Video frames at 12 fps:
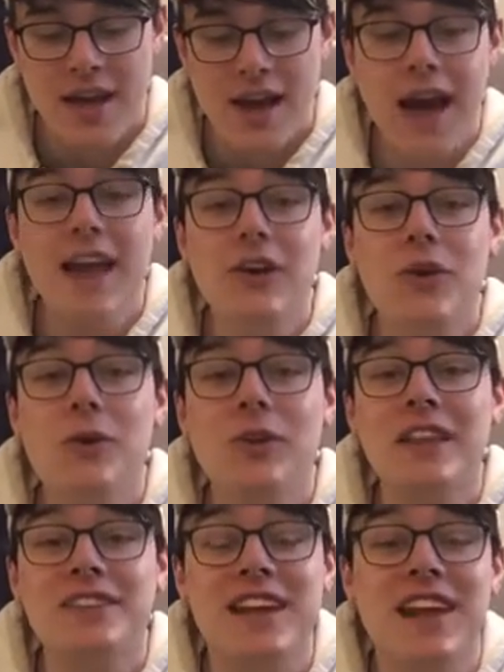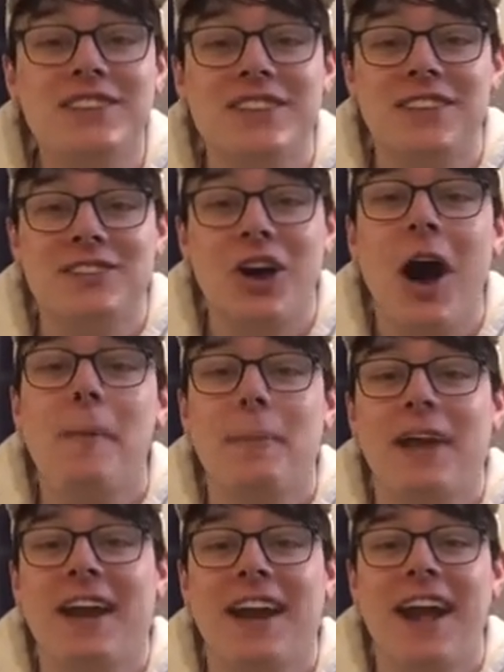Anywho, let's get to the
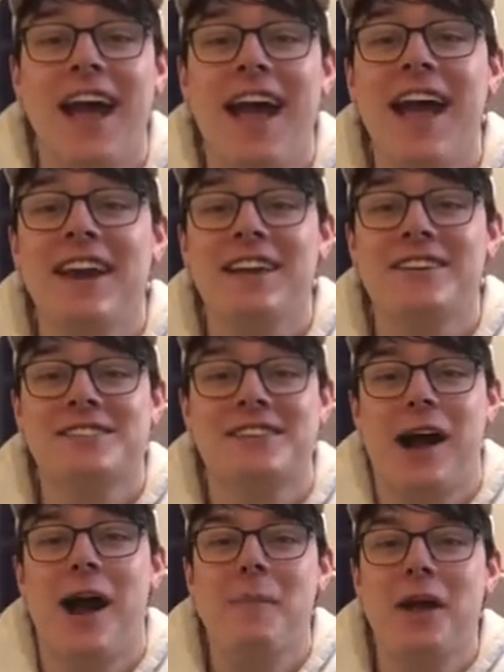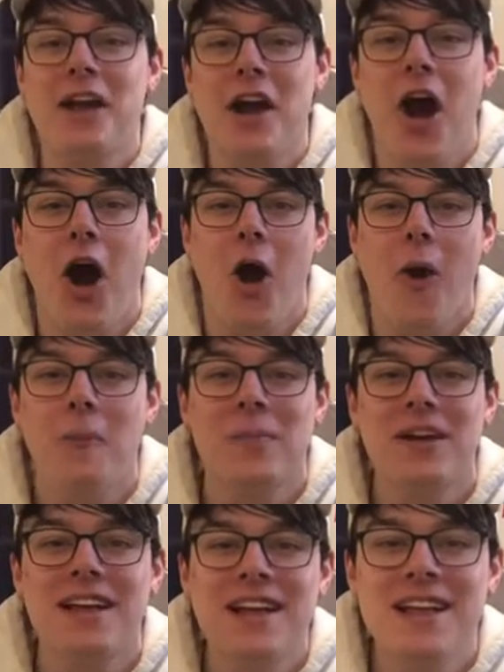topic at hand. He's coming home.
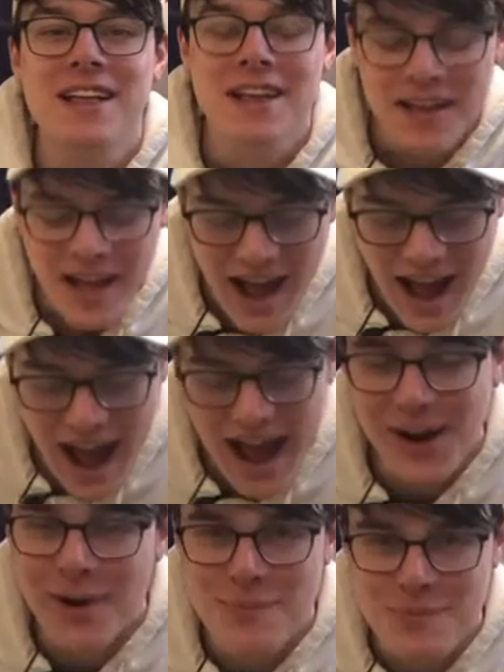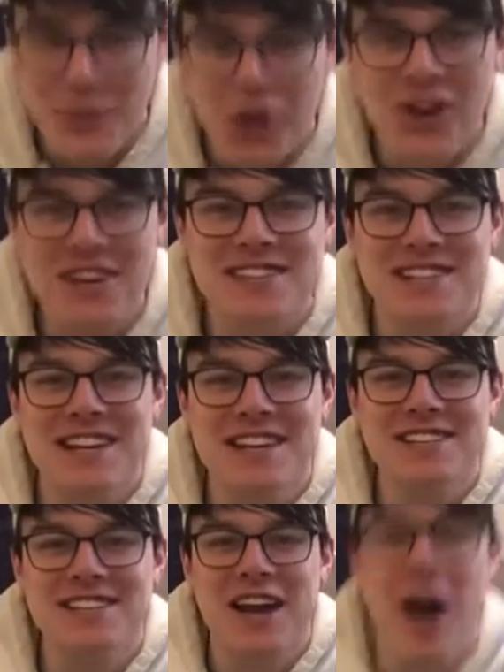Adam Brooks
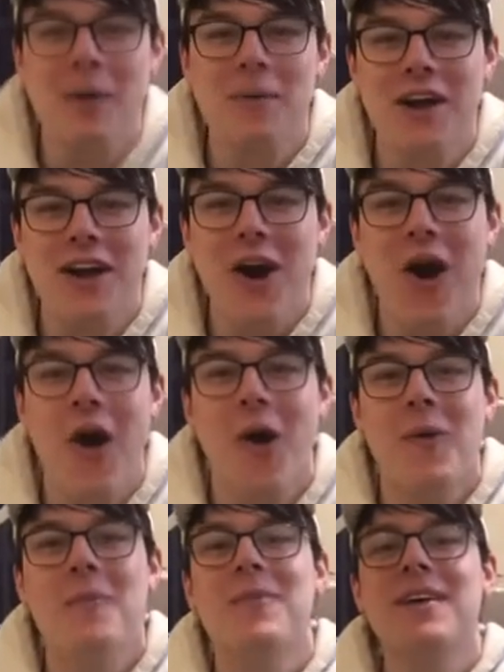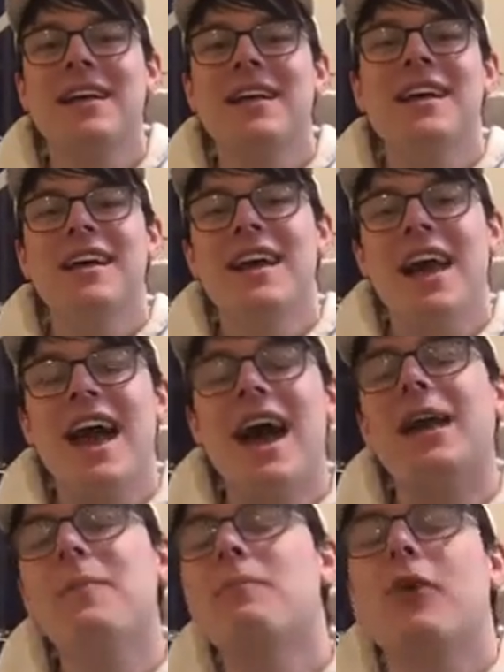is coming home.
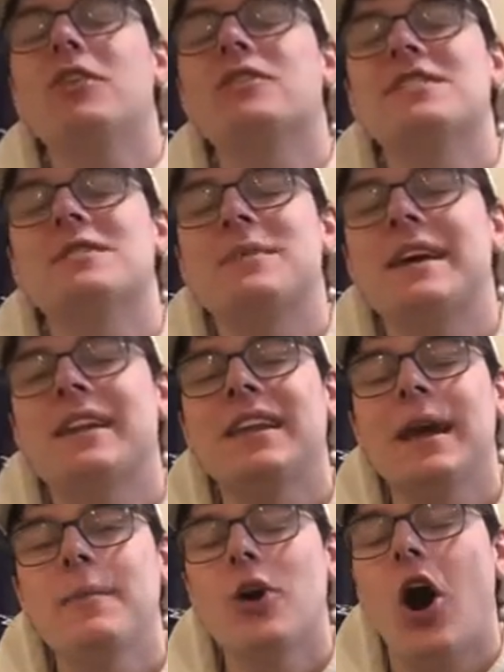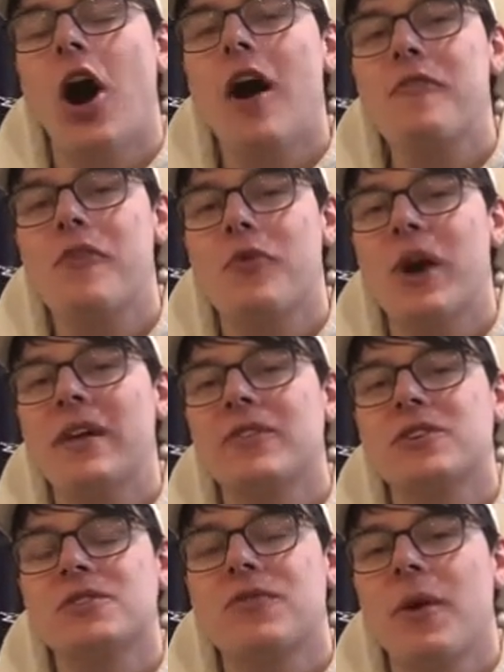Adam Brooks has been claimed off of
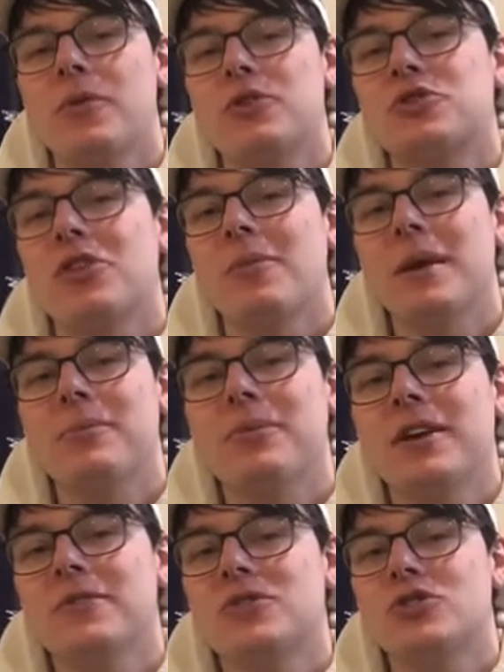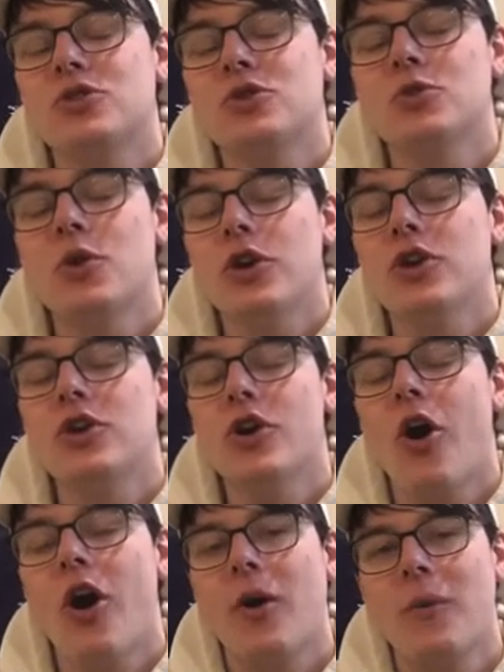waivers from the Toronto Maple Leafs to
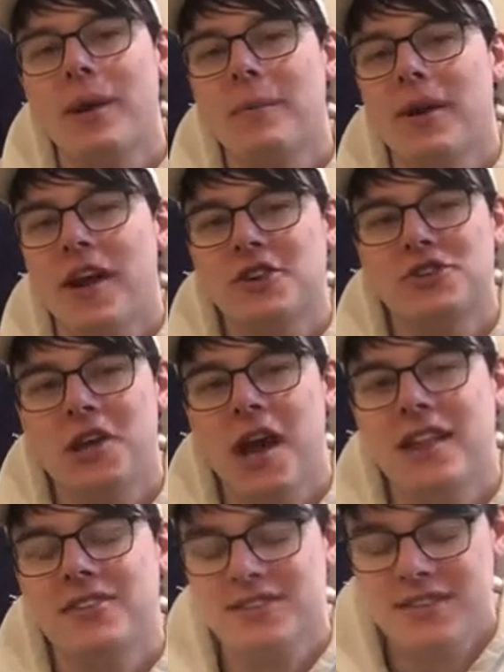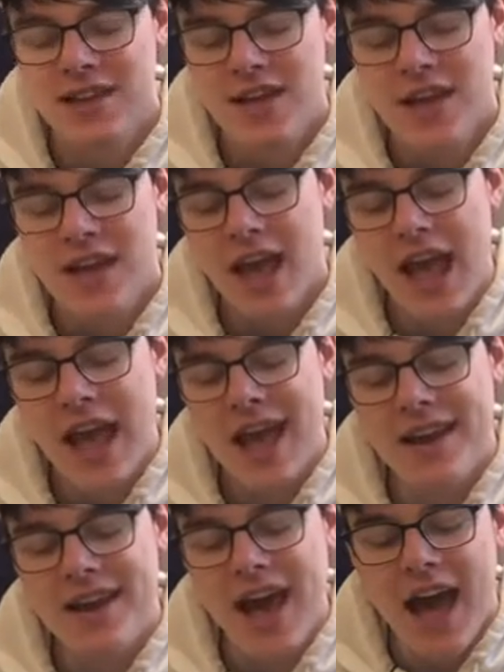your Winnipeg Jets.
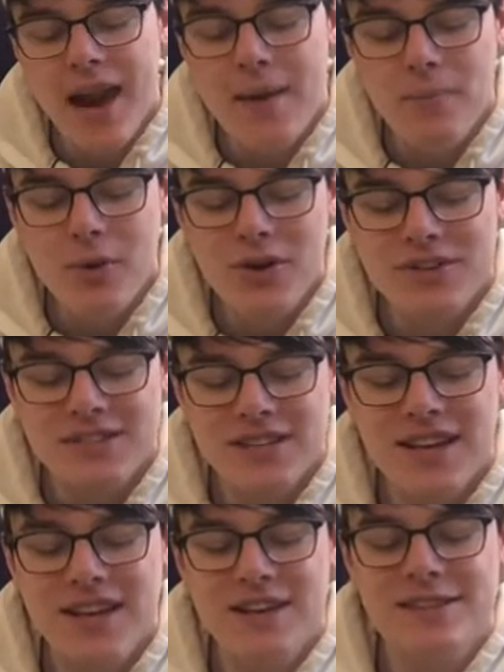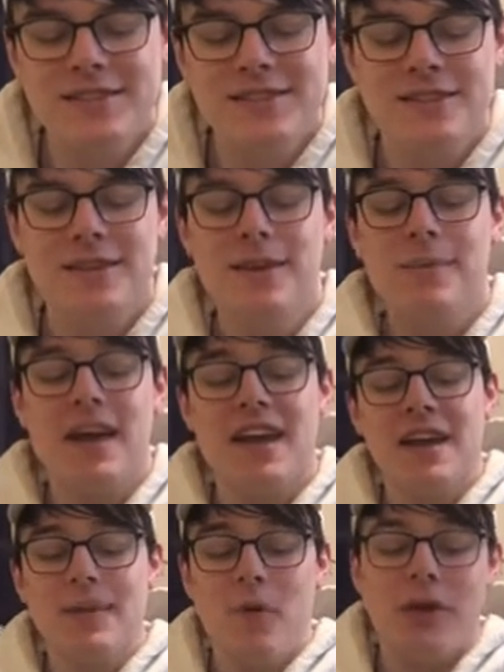And Adam Brooks is
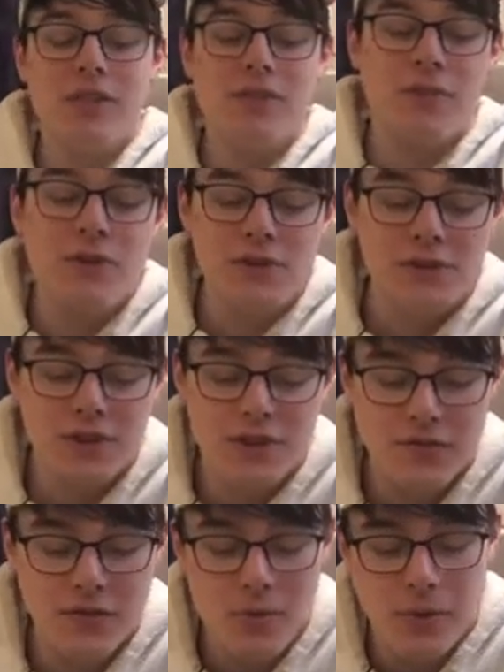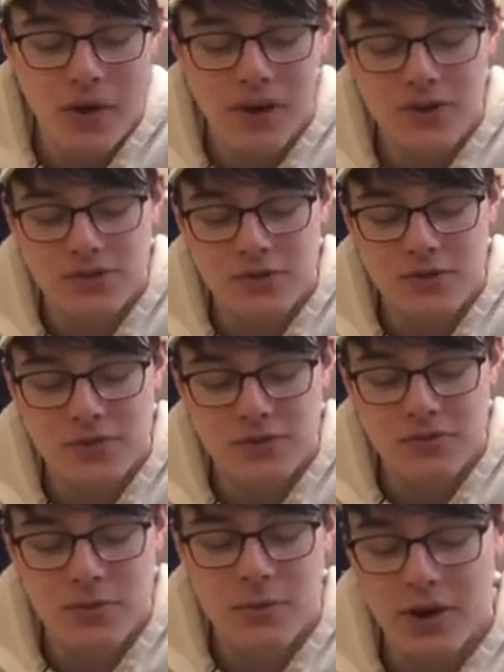making him one of the first few players
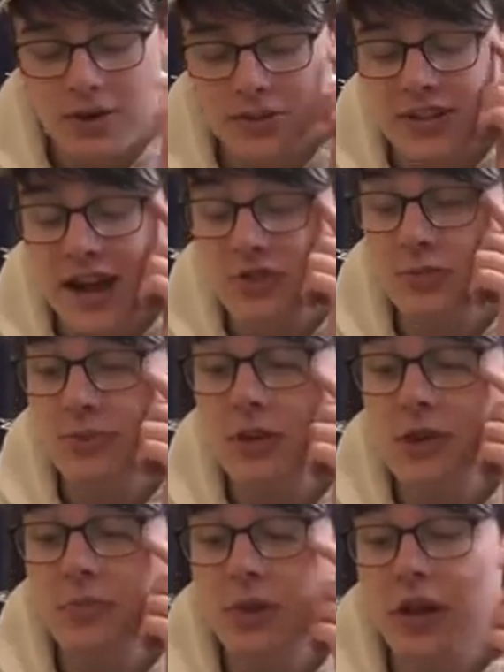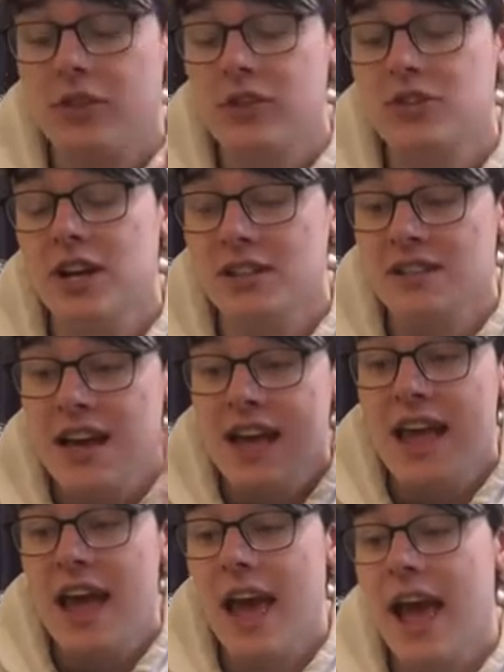to actually play on the Jets
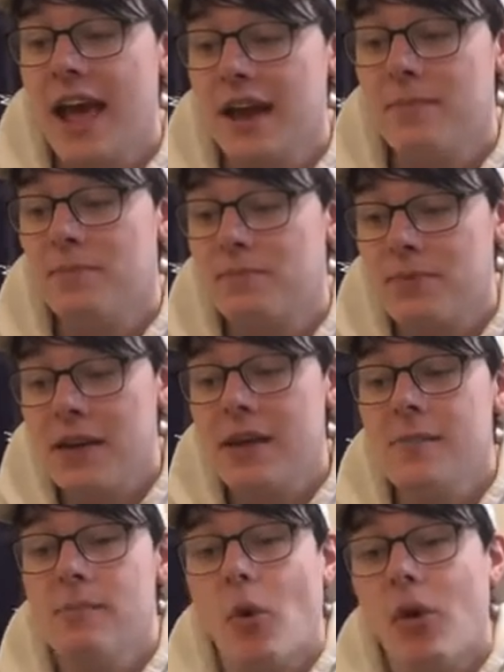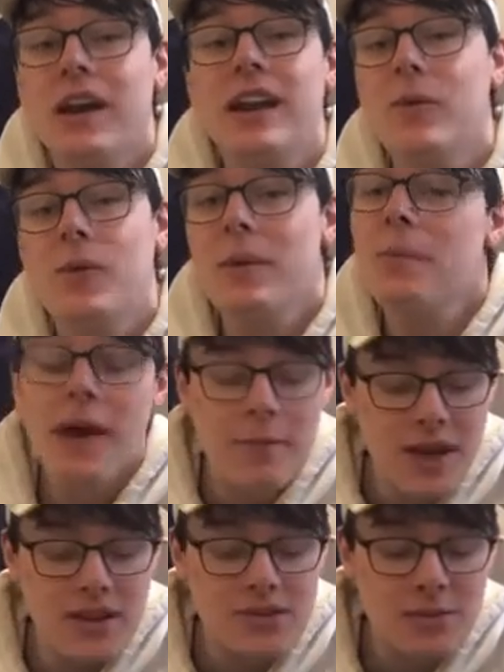and be born in Winnipeg,
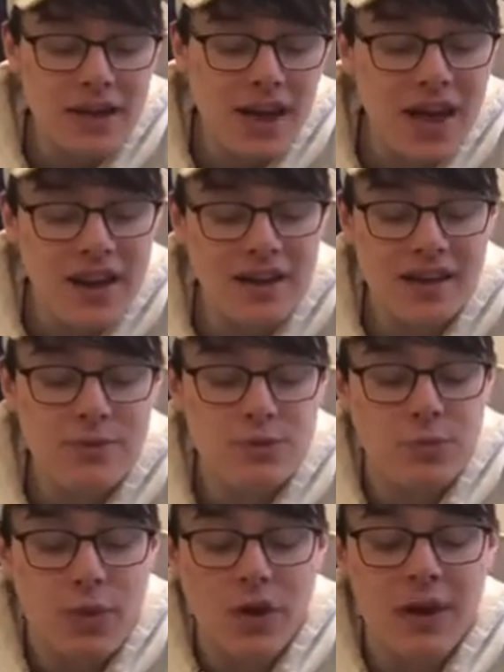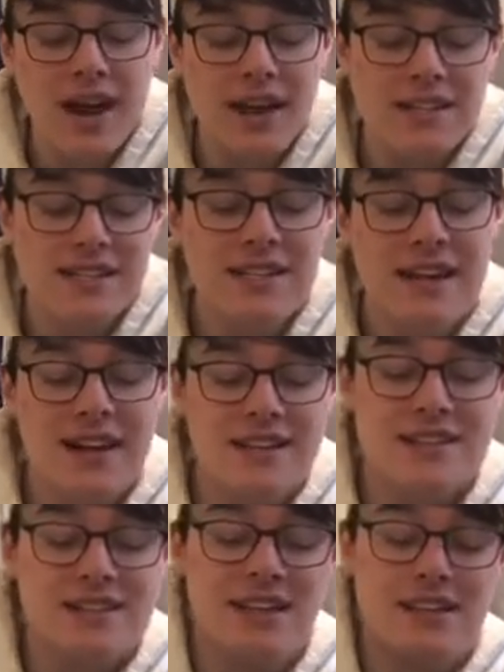Manitoba, Canada. He was born
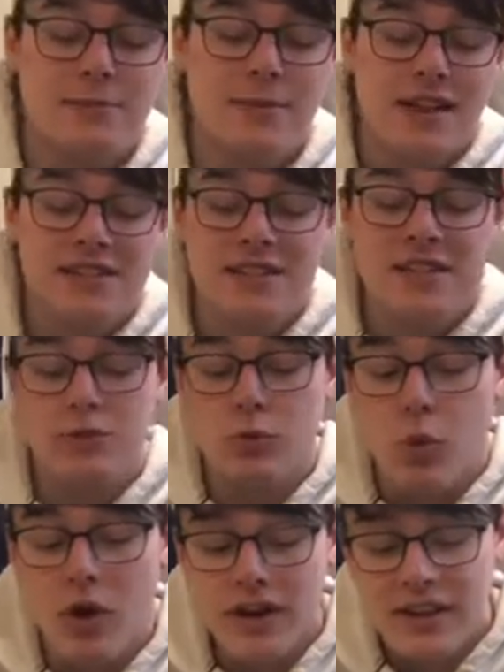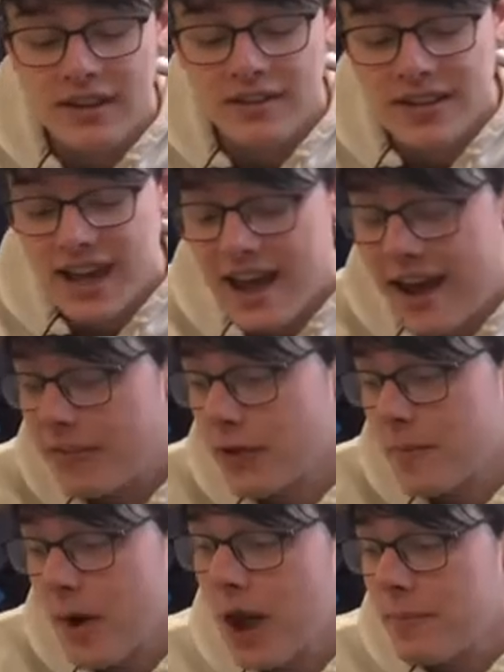1996, May 6th, one day after
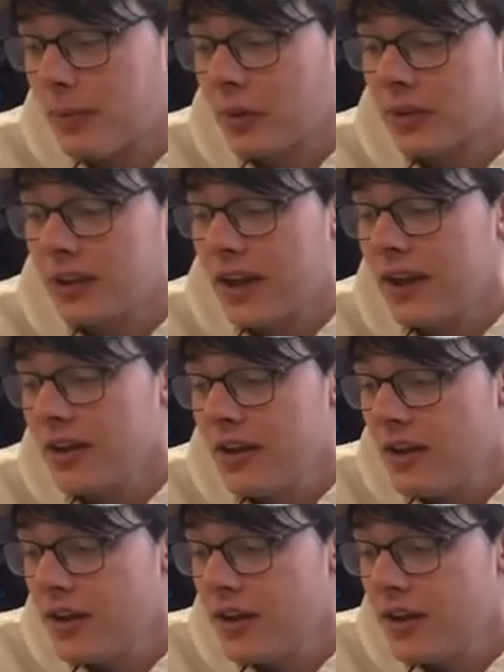my birthday.